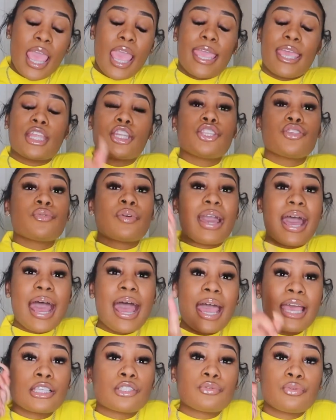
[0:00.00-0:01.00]
And you
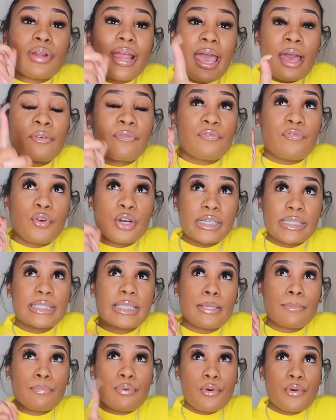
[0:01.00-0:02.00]
guys, we're at
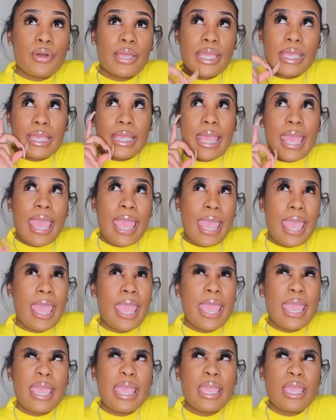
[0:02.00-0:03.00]

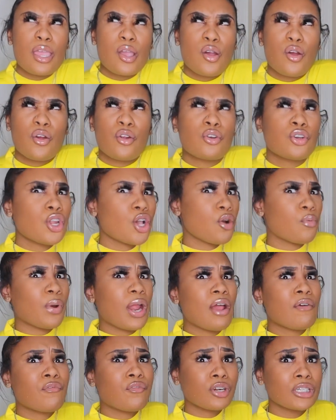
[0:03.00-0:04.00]

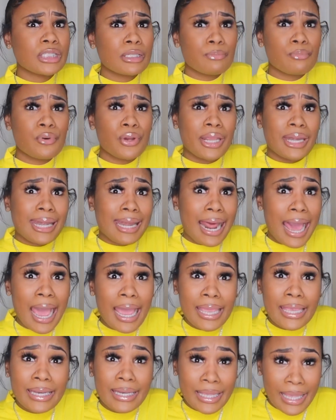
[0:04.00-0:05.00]

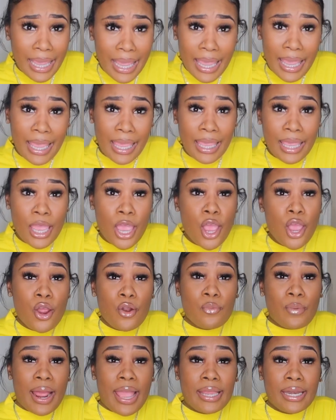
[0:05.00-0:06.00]
14.9K
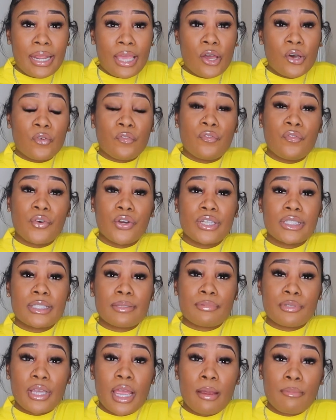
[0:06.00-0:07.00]
right now for
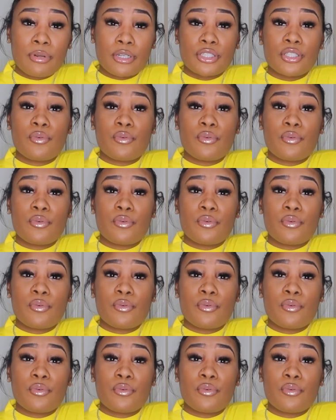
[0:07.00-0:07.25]
subscribers.